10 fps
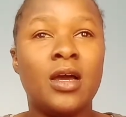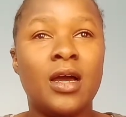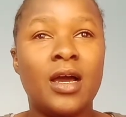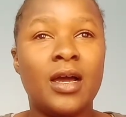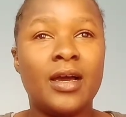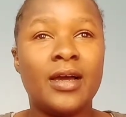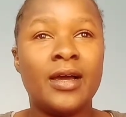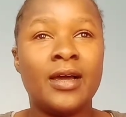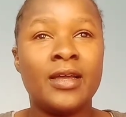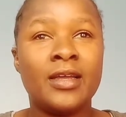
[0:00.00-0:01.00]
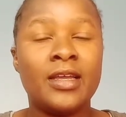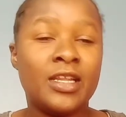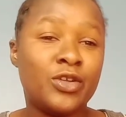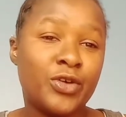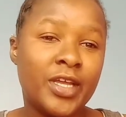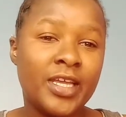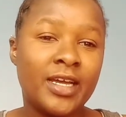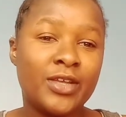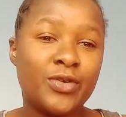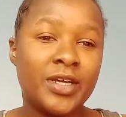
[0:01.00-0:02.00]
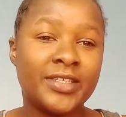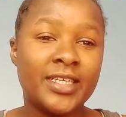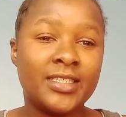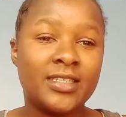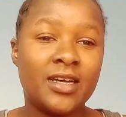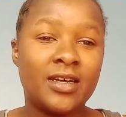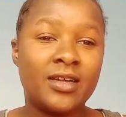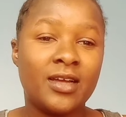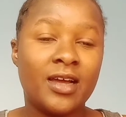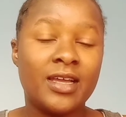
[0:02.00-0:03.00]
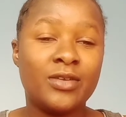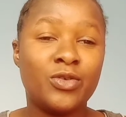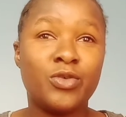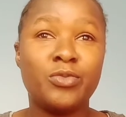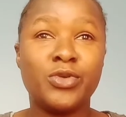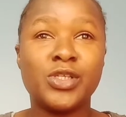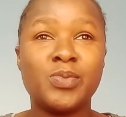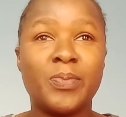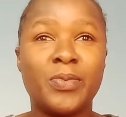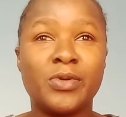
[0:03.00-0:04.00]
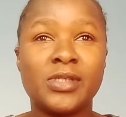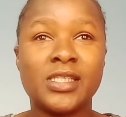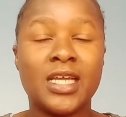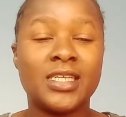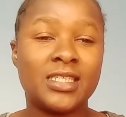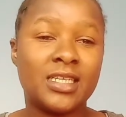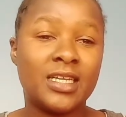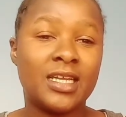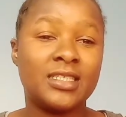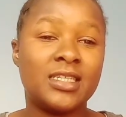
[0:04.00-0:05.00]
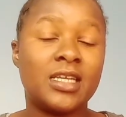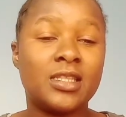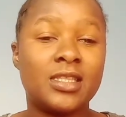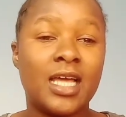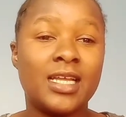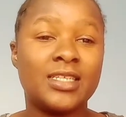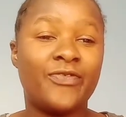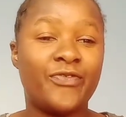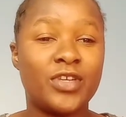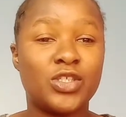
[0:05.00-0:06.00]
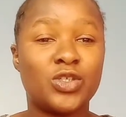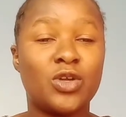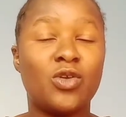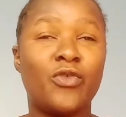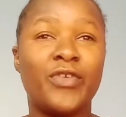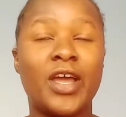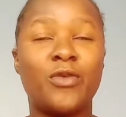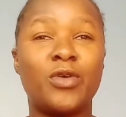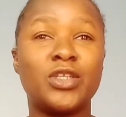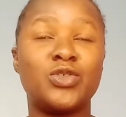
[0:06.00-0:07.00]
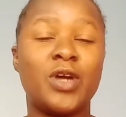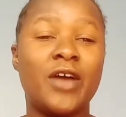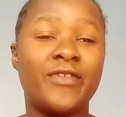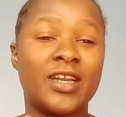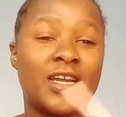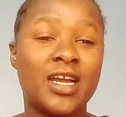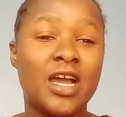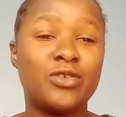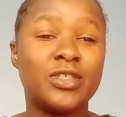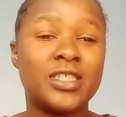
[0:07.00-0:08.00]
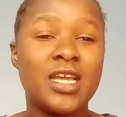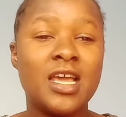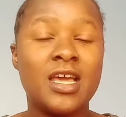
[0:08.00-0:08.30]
and you're here, you're a writer. I know most people start getting that vision of, I want to have an account.